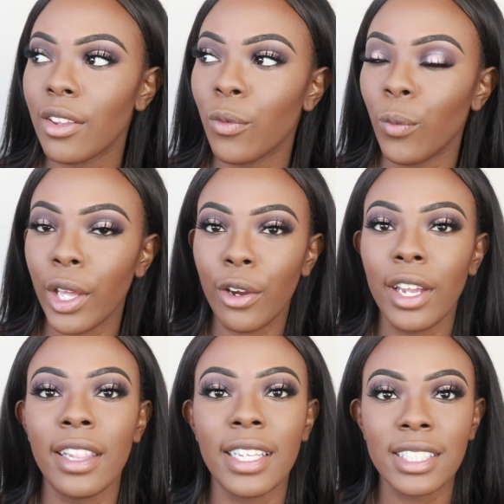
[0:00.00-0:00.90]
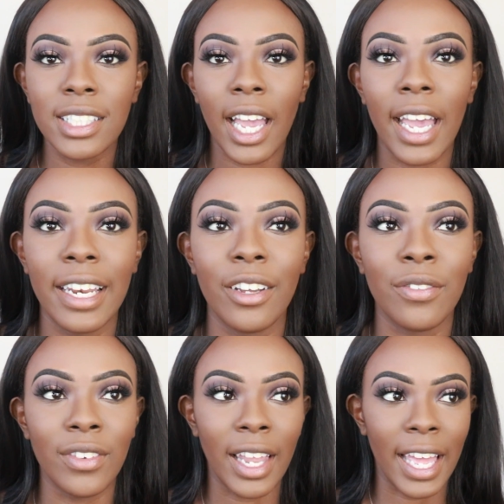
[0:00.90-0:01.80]
we're in this kind
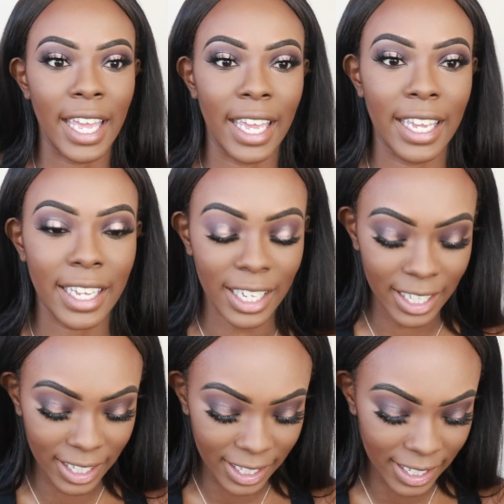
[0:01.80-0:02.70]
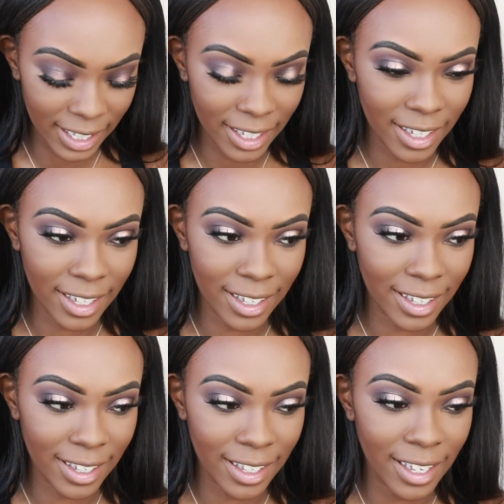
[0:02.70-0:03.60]
of like,
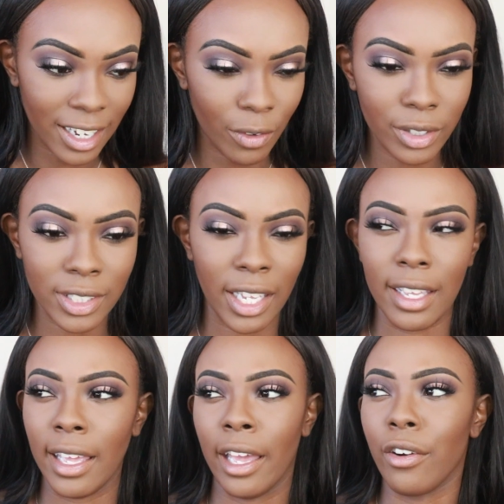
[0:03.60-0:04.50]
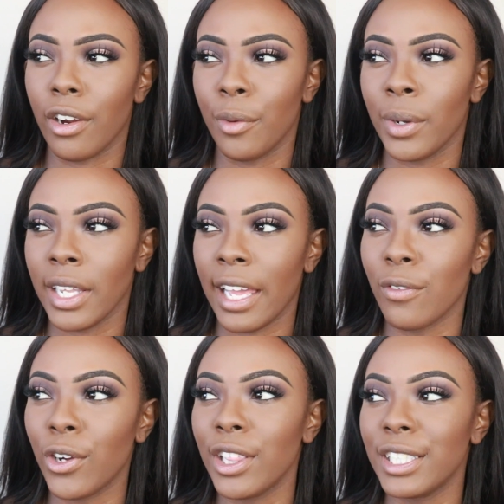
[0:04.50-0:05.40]
I want to say era, but
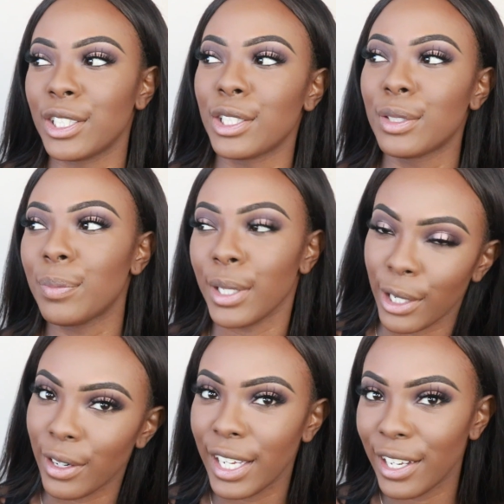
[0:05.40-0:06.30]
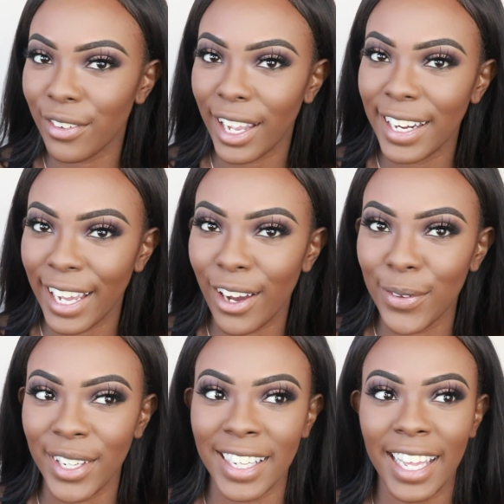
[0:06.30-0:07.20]
like we're in this period right now
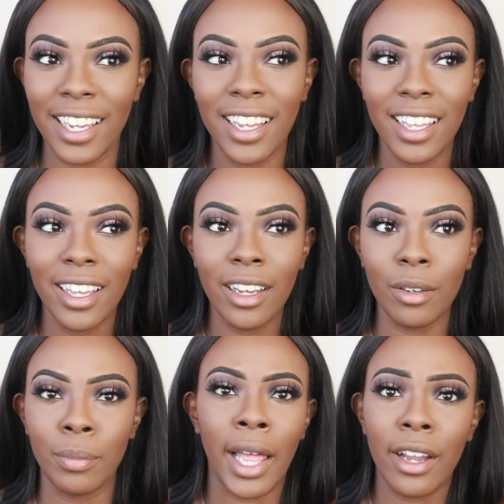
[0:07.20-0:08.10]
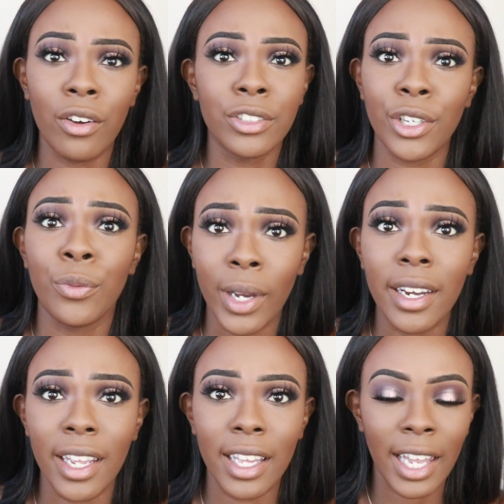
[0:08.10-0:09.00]
where like black girls are
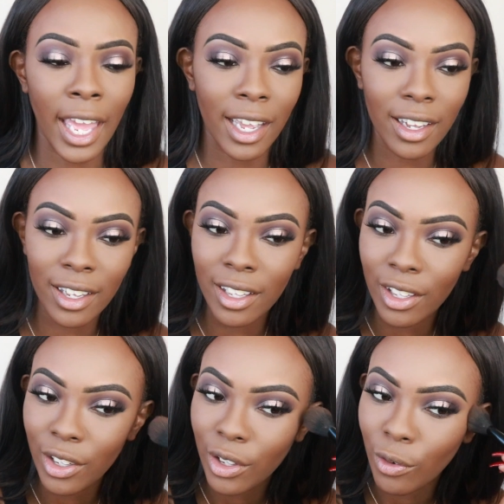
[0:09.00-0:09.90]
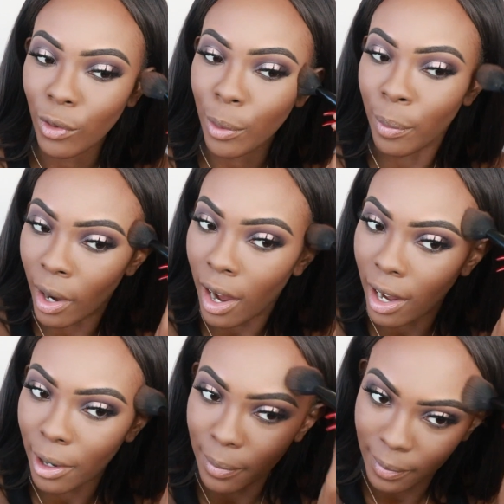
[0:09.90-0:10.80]
winning, like we're
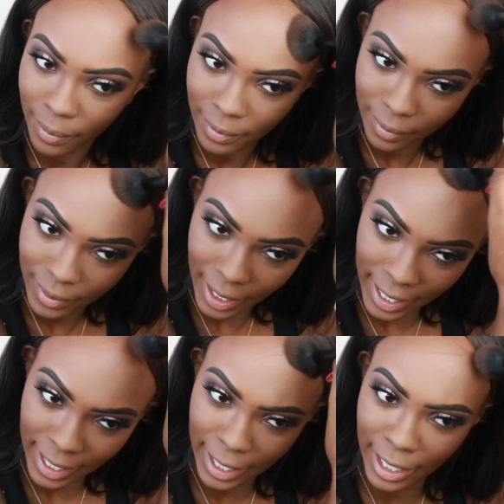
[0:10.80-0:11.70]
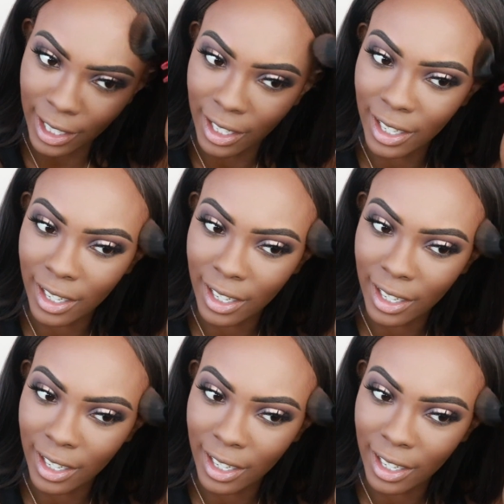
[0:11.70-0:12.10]
bomb, and